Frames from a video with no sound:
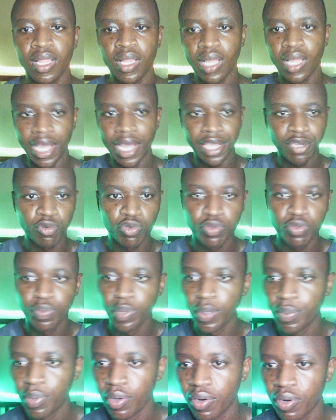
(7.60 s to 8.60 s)
Hi, good
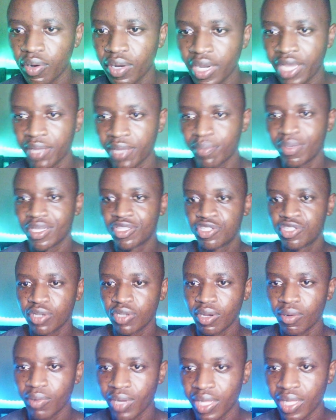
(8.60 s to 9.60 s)
people. I bet you are
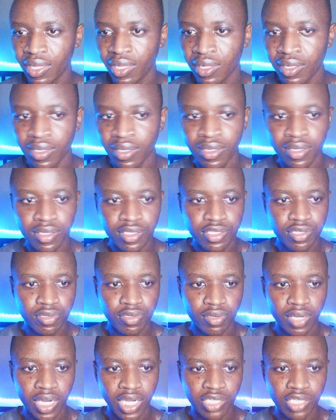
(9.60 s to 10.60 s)
well. So
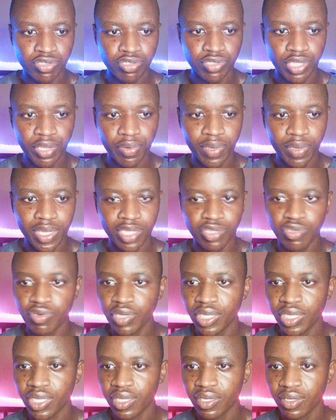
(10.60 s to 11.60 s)
today we are
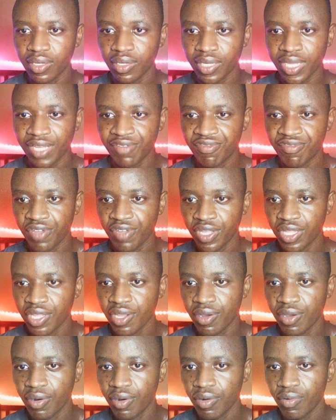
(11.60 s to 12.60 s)
doing a
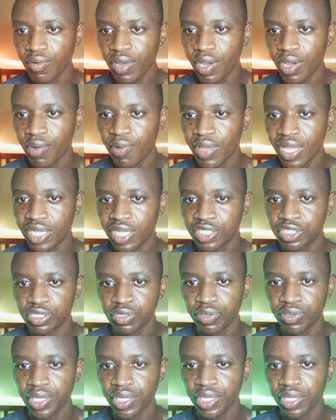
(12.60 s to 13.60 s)
video where we are
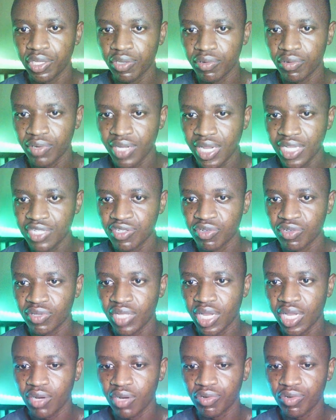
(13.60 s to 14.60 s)
showing you guys on
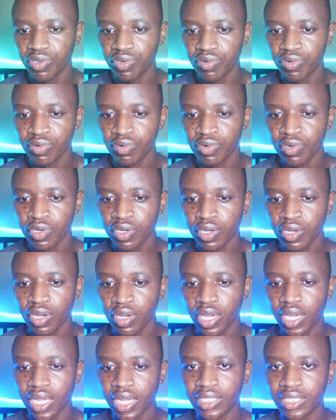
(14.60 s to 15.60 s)
how you
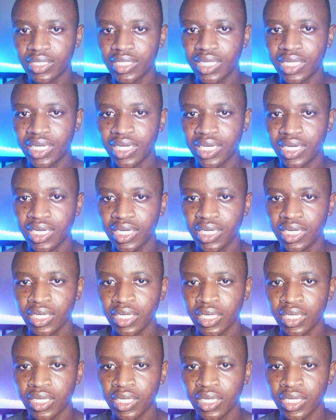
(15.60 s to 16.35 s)
can